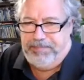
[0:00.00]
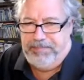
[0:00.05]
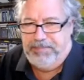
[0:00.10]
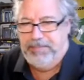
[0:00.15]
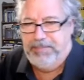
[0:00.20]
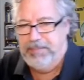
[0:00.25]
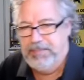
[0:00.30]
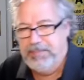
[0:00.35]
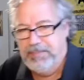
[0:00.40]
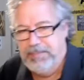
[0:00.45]

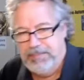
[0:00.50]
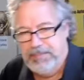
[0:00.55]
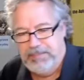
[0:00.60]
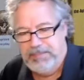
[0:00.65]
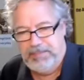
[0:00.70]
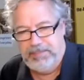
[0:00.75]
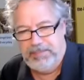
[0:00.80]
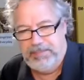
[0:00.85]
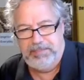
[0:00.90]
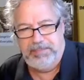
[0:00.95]

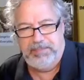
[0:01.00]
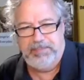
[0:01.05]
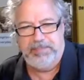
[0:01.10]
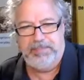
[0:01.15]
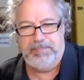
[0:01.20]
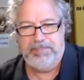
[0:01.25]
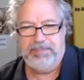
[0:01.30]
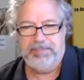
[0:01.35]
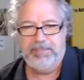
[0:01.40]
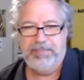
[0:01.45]

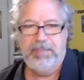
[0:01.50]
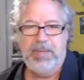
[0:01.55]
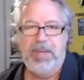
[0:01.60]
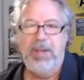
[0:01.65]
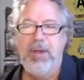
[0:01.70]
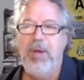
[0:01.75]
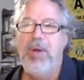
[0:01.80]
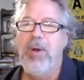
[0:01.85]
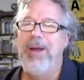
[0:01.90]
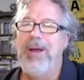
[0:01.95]

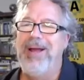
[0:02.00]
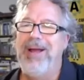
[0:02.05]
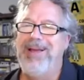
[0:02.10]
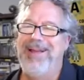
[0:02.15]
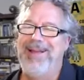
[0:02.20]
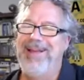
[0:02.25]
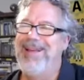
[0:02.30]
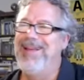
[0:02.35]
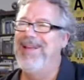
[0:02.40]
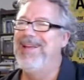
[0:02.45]

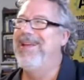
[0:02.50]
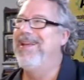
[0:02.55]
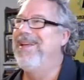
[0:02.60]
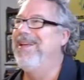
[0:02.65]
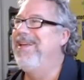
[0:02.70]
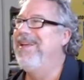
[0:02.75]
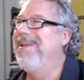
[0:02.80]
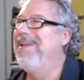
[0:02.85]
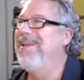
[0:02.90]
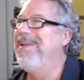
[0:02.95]

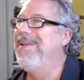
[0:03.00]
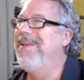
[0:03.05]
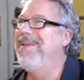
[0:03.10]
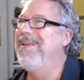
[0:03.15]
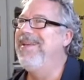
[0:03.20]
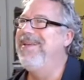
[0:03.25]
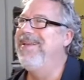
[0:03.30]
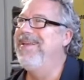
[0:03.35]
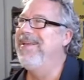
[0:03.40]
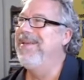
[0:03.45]

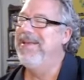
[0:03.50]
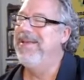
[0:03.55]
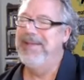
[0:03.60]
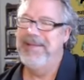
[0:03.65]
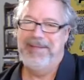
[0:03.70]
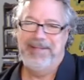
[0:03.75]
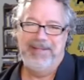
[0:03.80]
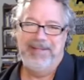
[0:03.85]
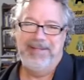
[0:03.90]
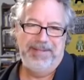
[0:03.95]

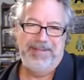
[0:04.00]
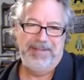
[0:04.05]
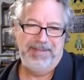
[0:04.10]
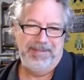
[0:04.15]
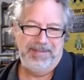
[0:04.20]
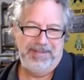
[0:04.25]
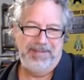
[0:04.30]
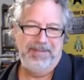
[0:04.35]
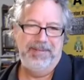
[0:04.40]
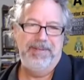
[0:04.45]

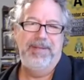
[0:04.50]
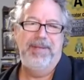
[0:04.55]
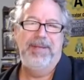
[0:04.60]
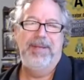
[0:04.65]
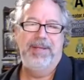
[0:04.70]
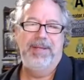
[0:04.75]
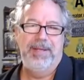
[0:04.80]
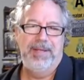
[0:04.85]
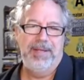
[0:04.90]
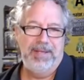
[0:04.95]

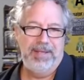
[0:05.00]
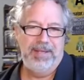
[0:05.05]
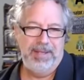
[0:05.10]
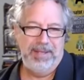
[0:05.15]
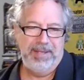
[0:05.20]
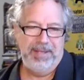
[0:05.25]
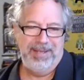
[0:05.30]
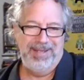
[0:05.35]
This person isn't speaking.